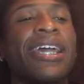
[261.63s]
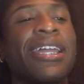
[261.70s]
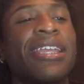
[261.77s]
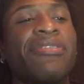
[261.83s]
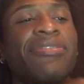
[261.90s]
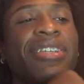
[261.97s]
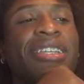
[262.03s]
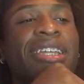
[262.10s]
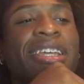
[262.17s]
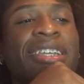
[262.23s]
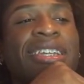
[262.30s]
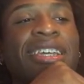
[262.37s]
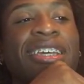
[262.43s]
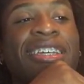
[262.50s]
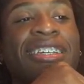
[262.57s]
I definitely like
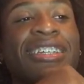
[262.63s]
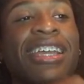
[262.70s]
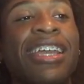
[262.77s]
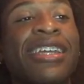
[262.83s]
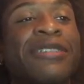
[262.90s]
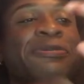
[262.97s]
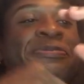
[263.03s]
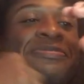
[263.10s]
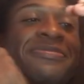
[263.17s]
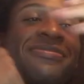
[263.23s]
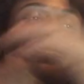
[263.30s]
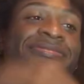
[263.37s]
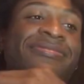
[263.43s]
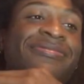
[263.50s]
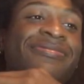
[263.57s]
that. Hey,
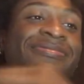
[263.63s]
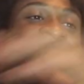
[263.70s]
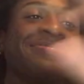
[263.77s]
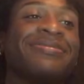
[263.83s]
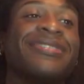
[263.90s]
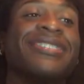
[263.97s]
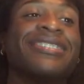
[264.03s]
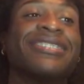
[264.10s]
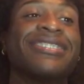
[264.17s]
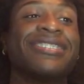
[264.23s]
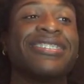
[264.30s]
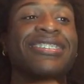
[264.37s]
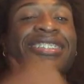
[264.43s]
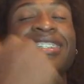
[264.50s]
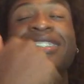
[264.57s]

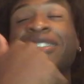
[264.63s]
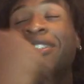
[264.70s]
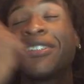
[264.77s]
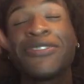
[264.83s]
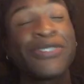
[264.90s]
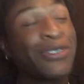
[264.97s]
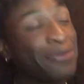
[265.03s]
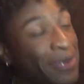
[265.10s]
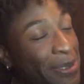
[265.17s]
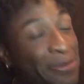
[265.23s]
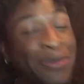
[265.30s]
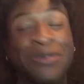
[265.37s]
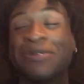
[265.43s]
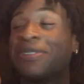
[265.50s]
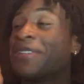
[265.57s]
I know a few
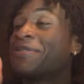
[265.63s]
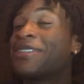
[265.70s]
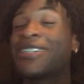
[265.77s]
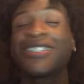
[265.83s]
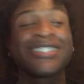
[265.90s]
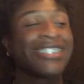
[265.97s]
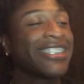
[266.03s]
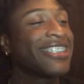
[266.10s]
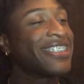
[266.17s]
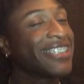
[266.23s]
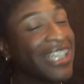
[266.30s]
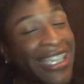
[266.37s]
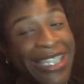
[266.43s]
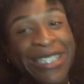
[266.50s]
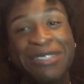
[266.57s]
people, but I'm not gonna say no
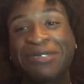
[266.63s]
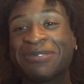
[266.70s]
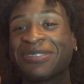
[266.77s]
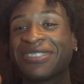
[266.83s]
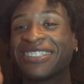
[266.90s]
names.